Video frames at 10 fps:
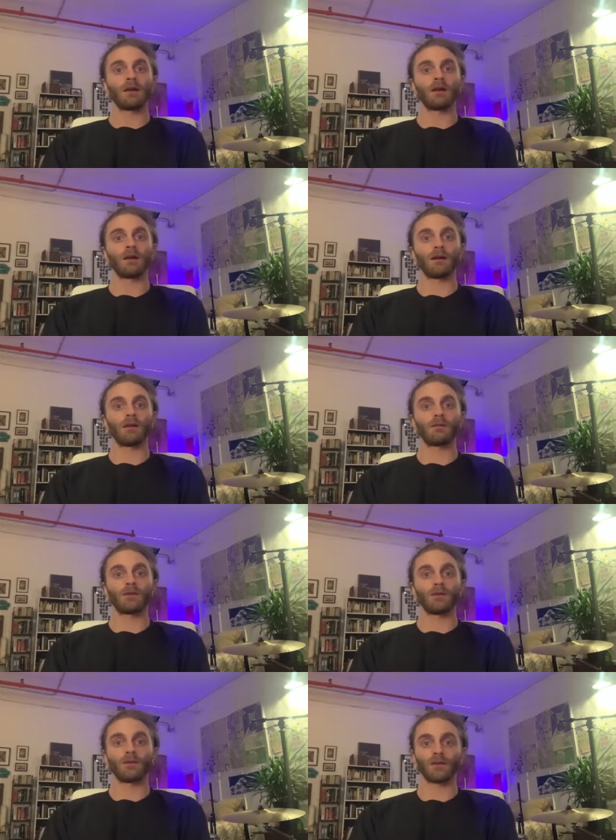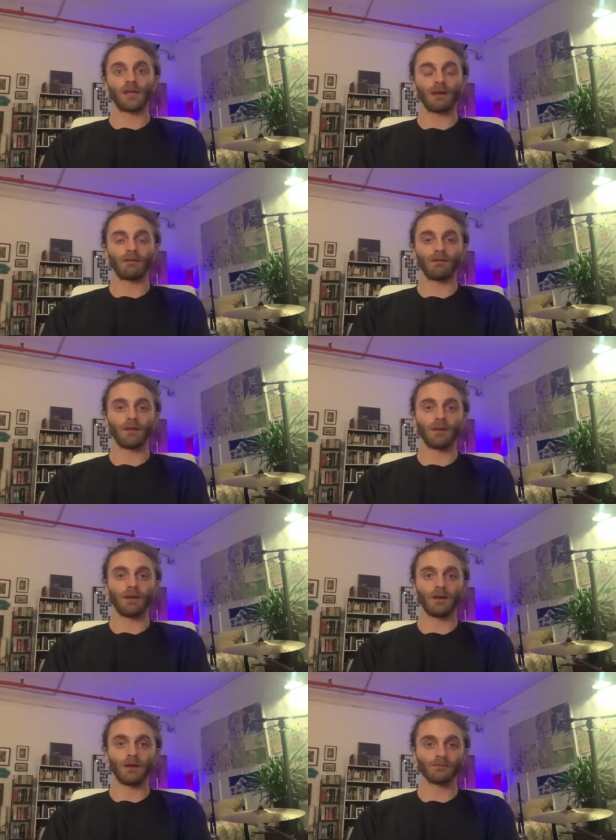uh, for the first half of the
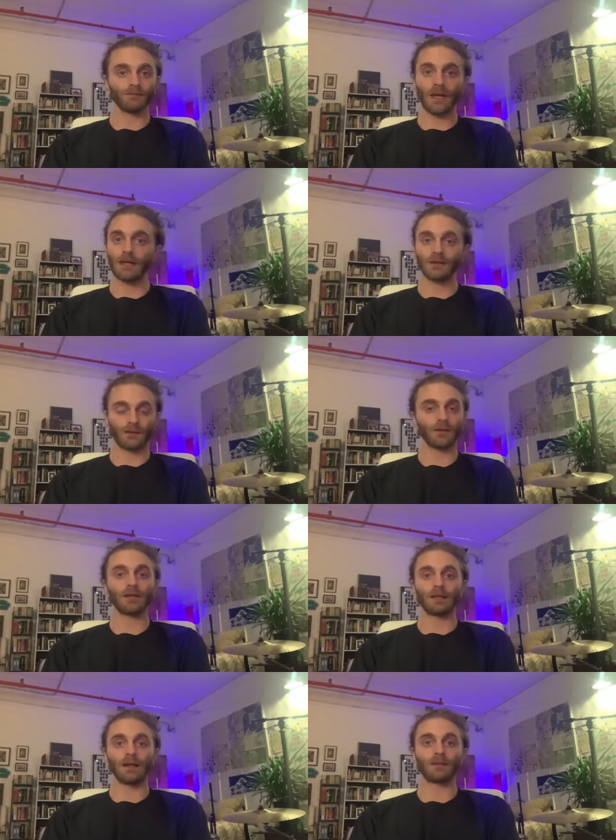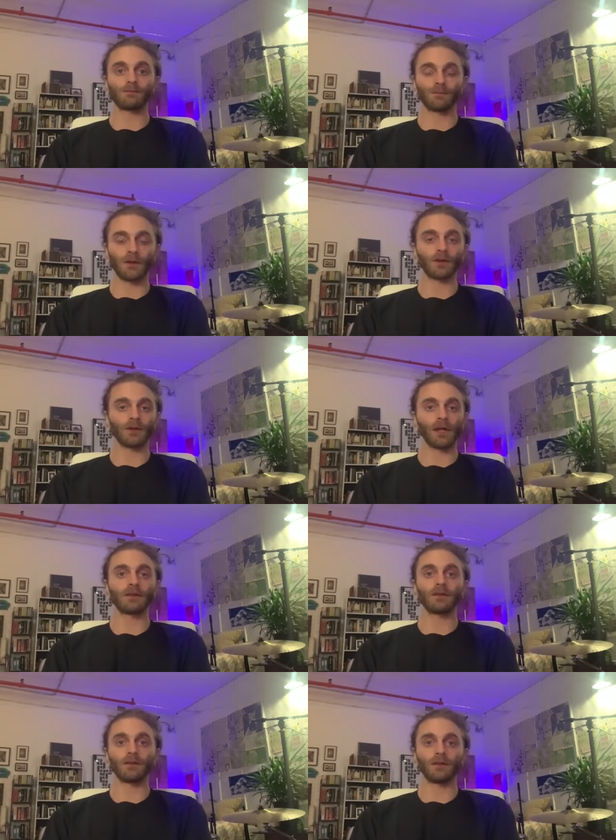year, and it's looking like there's a
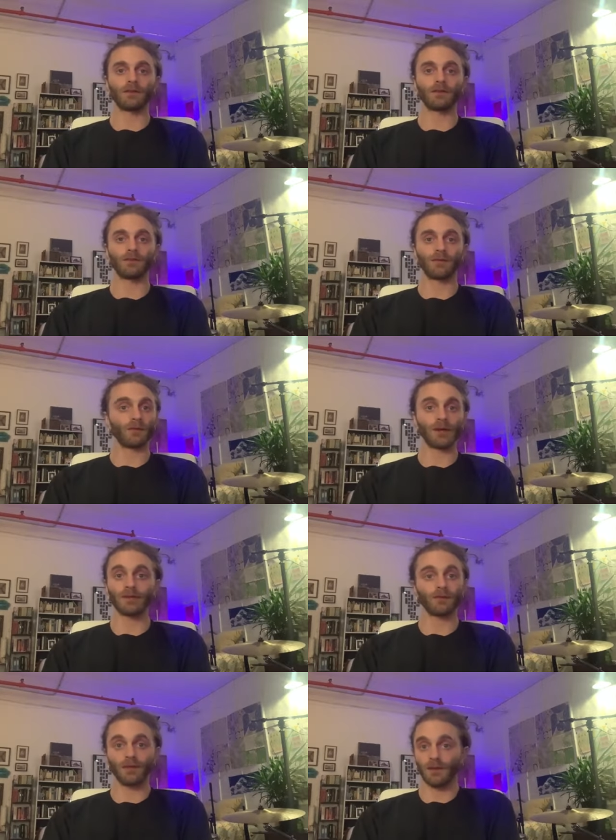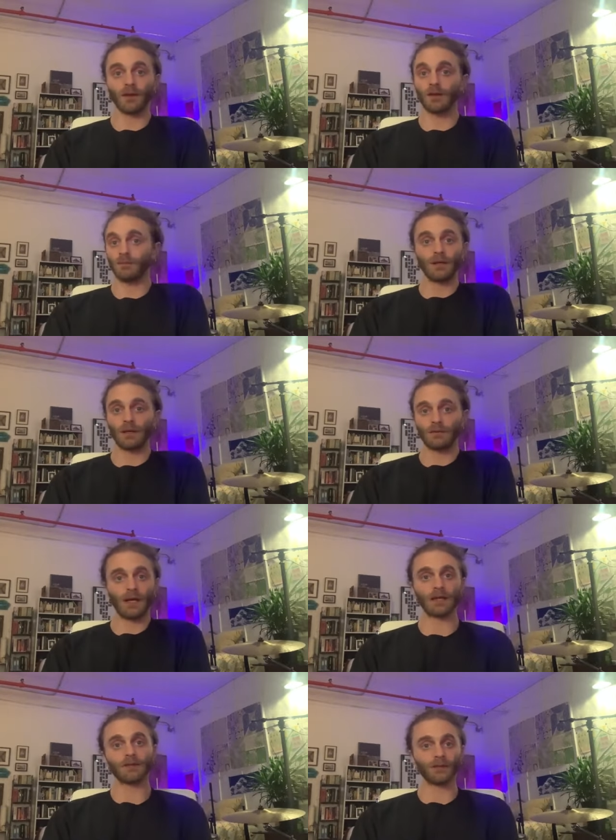likelihood of the rest of the year being
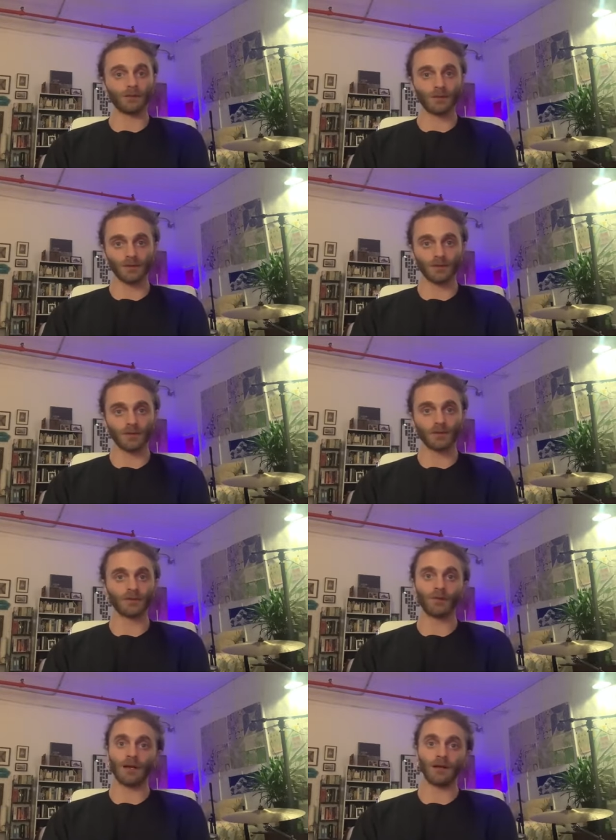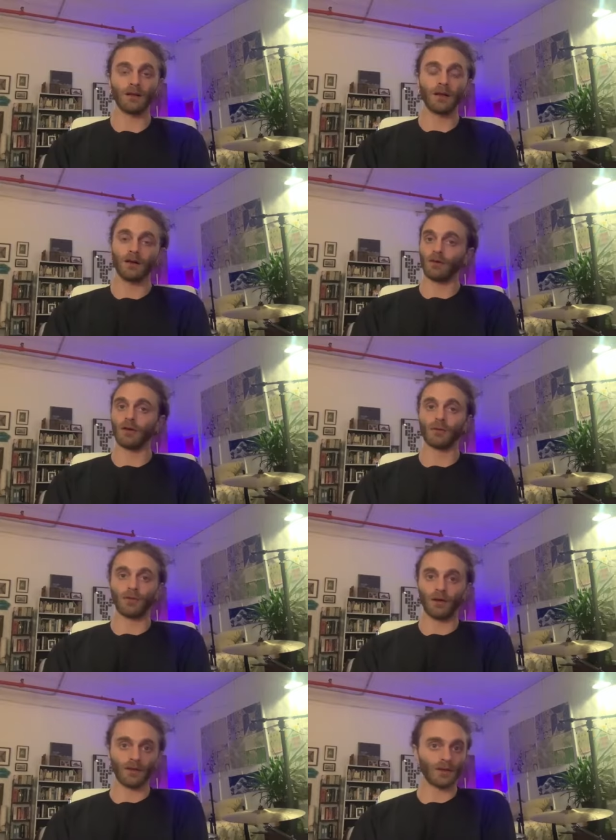canceled or postponed as well, along
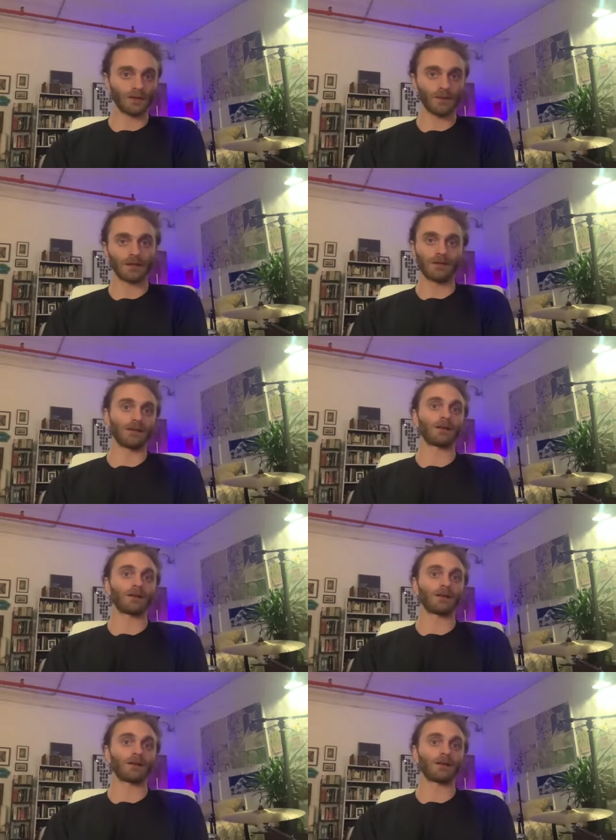with all the expected